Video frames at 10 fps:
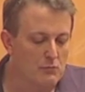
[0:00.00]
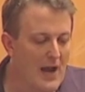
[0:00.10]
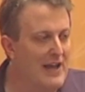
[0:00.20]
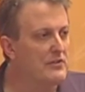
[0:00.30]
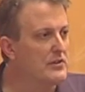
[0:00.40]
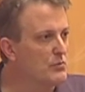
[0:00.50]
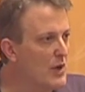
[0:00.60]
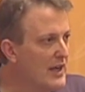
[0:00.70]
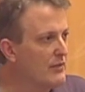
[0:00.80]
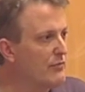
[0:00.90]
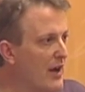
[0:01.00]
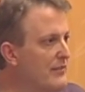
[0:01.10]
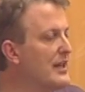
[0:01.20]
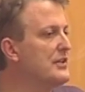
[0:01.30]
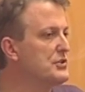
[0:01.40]
rather than write a
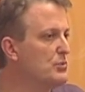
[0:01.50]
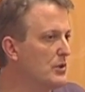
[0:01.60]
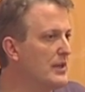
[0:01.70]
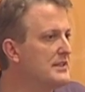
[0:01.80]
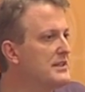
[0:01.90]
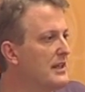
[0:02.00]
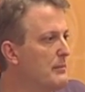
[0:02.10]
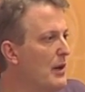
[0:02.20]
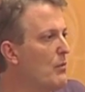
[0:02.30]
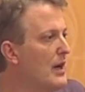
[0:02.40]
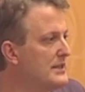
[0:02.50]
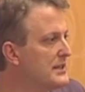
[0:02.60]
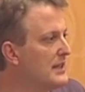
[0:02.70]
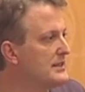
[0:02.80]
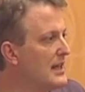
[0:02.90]
5,000 word essay about why
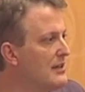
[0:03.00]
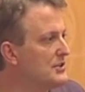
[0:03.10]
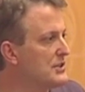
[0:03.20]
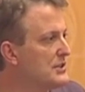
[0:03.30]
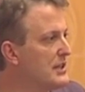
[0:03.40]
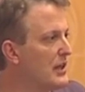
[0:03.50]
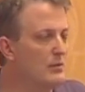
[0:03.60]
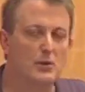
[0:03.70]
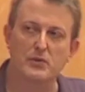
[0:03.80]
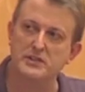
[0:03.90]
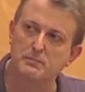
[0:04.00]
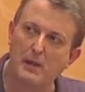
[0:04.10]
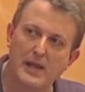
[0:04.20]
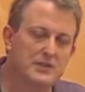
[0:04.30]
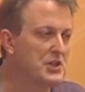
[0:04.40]
Scientology is terrible, this
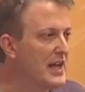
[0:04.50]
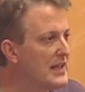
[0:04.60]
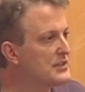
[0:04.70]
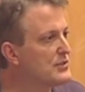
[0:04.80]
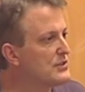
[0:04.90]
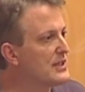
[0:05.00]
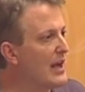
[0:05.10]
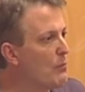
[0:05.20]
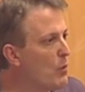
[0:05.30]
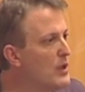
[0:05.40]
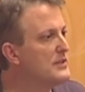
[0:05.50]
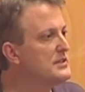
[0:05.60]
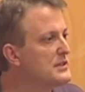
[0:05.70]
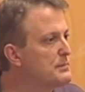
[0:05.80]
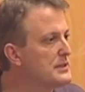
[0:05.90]
page answers that
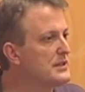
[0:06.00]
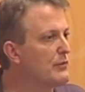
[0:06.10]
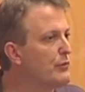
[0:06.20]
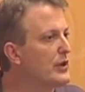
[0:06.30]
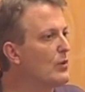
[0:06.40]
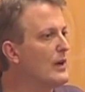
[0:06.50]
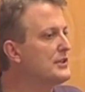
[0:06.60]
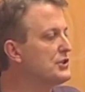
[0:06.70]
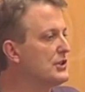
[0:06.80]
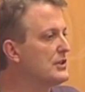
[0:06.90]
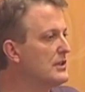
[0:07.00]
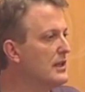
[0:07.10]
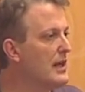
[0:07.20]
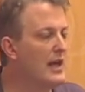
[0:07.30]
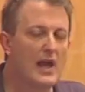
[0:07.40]
one specific question.
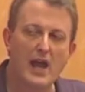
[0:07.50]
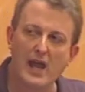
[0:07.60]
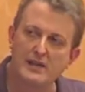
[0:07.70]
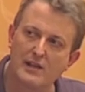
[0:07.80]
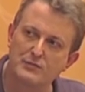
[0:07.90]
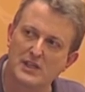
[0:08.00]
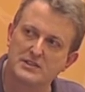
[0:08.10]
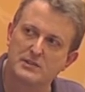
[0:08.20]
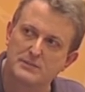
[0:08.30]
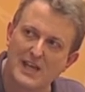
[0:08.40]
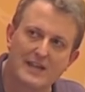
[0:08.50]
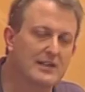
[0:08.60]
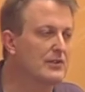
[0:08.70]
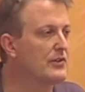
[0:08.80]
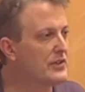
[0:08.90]
And they've done some
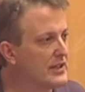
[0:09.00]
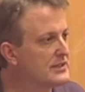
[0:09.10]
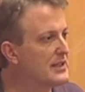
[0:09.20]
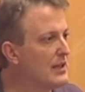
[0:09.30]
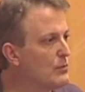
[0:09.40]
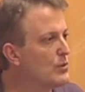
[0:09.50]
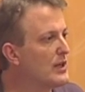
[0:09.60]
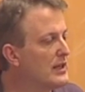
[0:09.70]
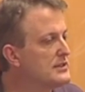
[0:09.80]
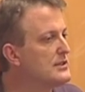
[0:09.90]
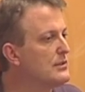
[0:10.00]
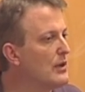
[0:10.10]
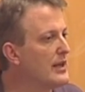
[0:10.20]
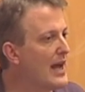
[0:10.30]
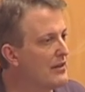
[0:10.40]
technical things that I won't get into
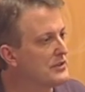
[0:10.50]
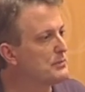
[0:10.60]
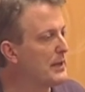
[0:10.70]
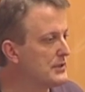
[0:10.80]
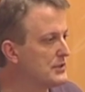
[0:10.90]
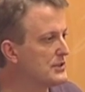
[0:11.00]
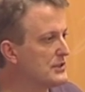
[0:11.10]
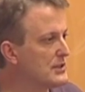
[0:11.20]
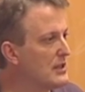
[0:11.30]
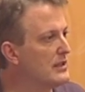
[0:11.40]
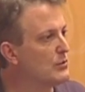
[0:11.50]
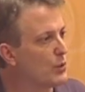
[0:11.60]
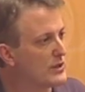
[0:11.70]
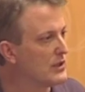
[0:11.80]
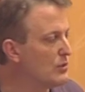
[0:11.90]
on how this page is designed and
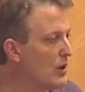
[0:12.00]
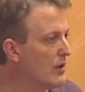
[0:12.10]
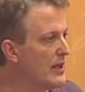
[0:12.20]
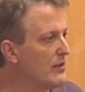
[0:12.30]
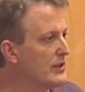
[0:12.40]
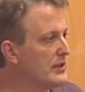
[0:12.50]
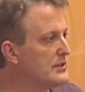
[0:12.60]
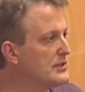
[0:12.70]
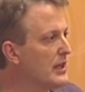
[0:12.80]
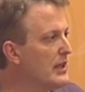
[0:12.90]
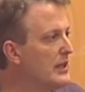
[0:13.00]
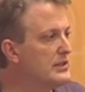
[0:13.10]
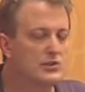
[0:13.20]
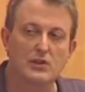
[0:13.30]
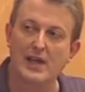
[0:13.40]
what the URL is
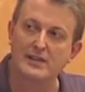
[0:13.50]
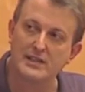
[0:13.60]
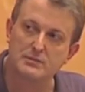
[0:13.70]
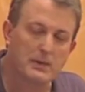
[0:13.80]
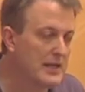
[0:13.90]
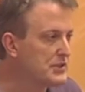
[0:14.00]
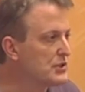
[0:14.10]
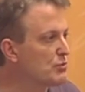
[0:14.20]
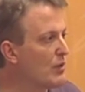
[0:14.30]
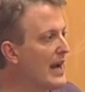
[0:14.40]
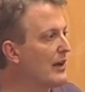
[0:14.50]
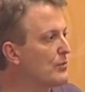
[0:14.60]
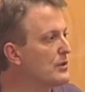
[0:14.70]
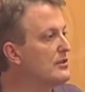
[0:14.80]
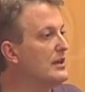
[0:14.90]
so that these pages rank
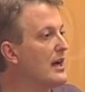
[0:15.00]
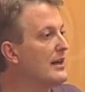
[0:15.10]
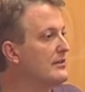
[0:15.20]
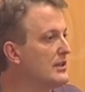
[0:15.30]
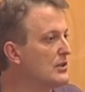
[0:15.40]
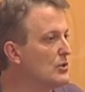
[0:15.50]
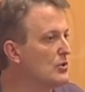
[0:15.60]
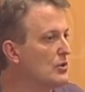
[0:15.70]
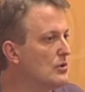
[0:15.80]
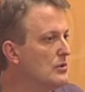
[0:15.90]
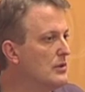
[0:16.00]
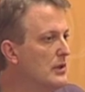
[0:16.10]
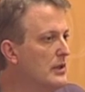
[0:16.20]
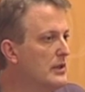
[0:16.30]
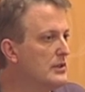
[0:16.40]
really highly in Google.
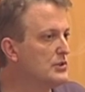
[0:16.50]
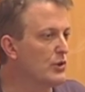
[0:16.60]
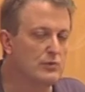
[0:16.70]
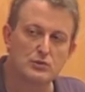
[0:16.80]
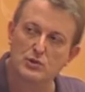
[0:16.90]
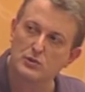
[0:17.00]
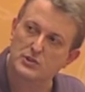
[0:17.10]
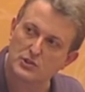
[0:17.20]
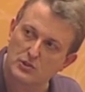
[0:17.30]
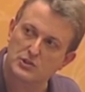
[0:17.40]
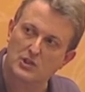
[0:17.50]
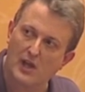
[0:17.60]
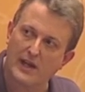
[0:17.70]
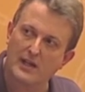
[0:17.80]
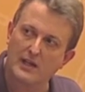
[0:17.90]
So if you do a search
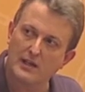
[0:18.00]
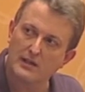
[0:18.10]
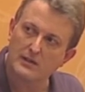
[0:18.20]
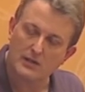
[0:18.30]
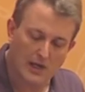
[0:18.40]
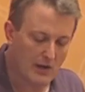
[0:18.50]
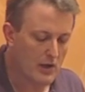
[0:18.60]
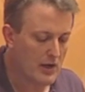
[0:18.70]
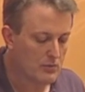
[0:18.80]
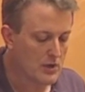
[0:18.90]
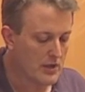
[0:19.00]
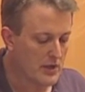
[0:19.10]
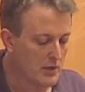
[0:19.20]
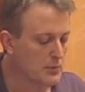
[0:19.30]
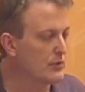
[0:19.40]
like L. L. Ron
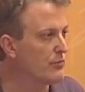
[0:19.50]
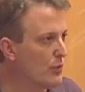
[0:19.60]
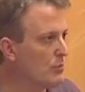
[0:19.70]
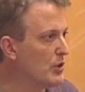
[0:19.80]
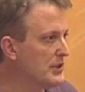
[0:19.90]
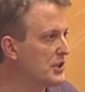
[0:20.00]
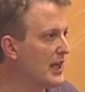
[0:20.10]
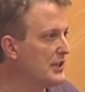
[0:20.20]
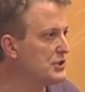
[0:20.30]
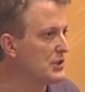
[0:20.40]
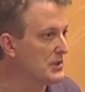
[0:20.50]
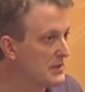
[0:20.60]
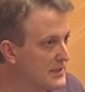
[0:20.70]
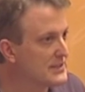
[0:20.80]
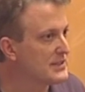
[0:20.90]
Hubbard formal education,
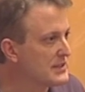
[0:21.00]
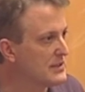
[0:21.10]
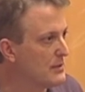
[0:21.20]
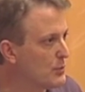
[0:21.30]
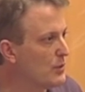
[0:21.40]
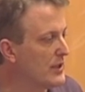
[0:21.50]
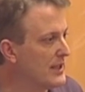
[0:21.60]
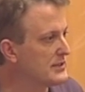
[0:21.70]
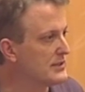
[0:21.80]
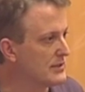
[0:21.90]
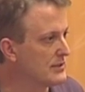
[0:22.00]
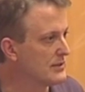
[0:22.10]
this is the number one answer.